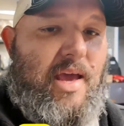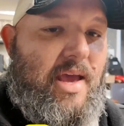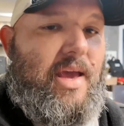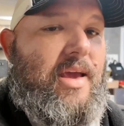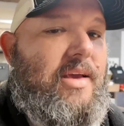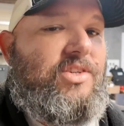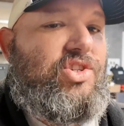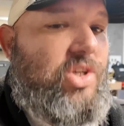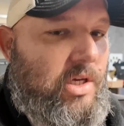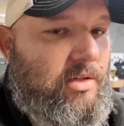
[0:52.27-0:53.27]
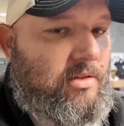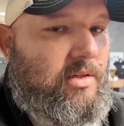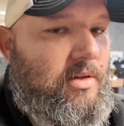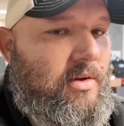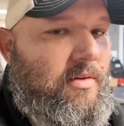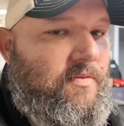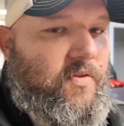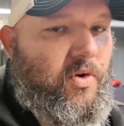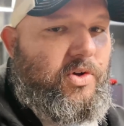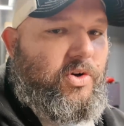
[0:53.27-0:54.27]
a shield
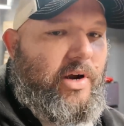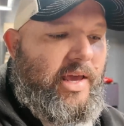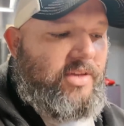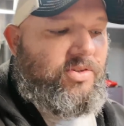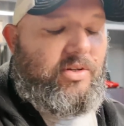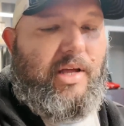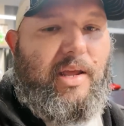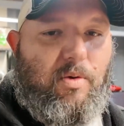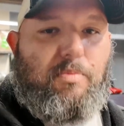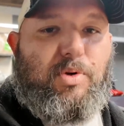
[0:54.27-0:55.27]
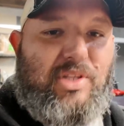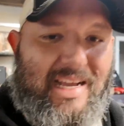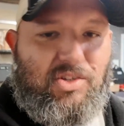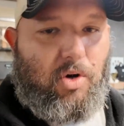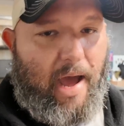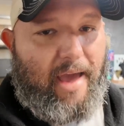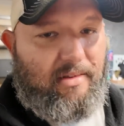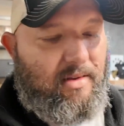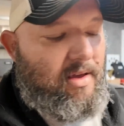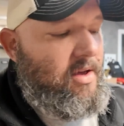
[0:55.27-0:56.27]
for your laser that it will protect your
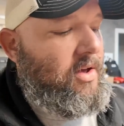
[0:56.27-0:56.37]
eyes.